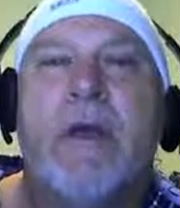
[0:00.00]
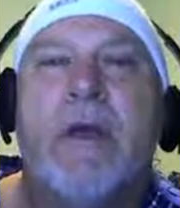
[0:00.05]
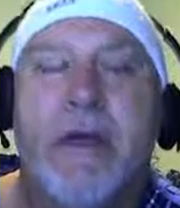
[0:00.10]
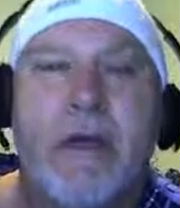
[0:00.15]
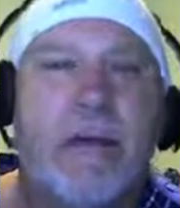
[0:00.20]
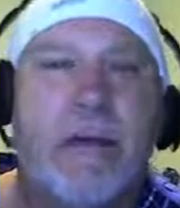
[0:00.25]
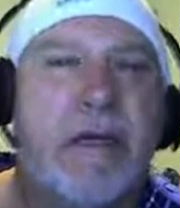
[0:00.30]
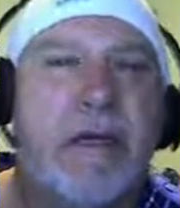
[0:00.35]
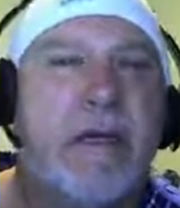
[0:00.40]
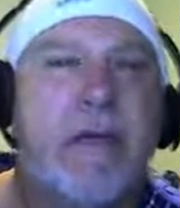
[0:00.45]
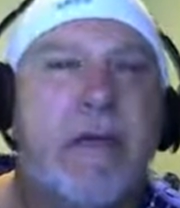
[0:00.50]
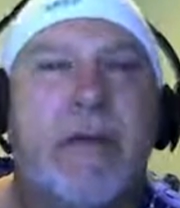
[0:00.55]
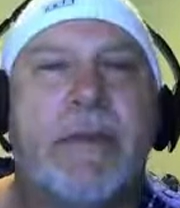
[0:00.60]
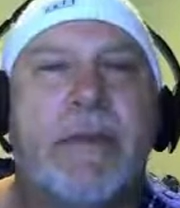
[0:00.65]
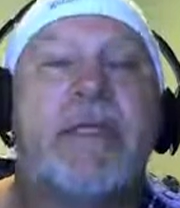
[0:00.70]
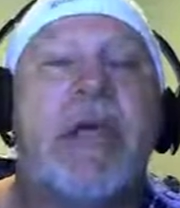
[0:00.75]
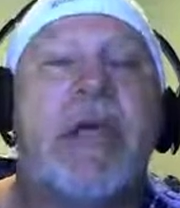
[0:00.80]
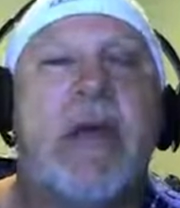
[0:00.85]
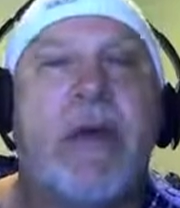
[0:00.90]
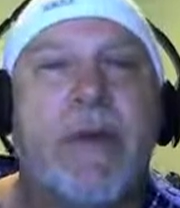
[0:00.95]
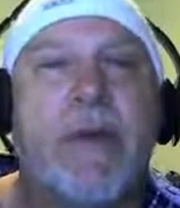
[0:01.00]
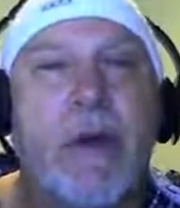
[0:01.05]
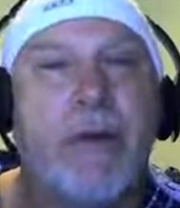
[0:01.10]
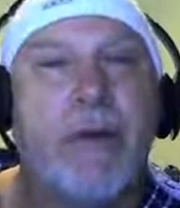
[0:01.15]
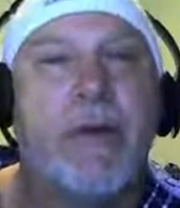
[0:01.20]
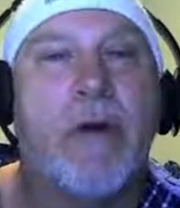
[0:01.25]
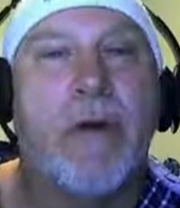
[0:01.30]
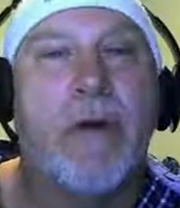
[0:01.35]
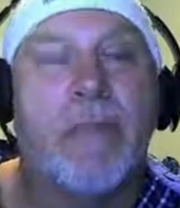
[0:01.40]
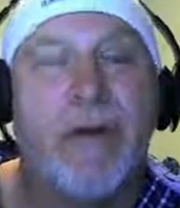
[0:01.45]
Let me show you
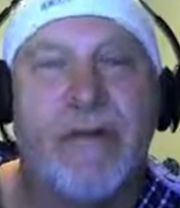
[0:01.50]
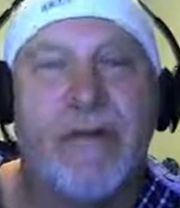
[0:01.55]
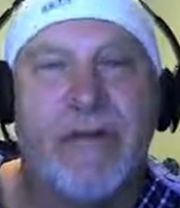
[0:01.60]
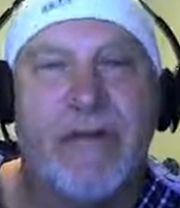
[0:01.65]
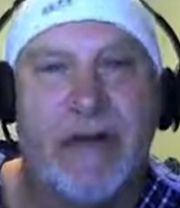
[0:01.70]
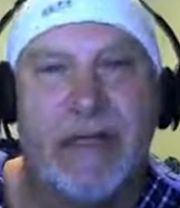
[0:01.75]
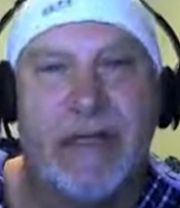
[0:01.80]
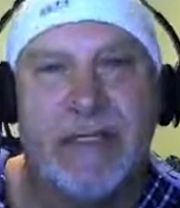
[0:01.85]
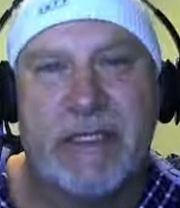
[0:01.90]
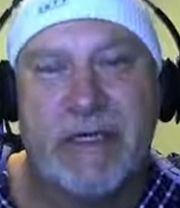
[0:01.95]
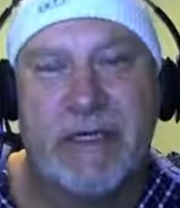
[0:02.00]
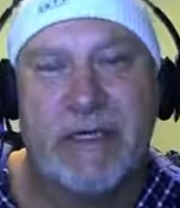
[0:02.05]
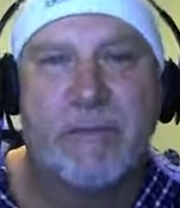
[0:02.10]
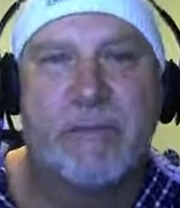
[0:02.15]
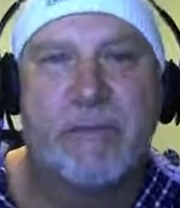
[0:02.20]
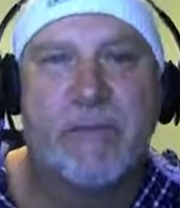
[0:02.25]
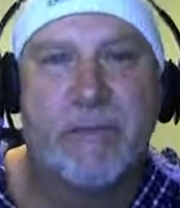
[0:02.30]
what group you fit into.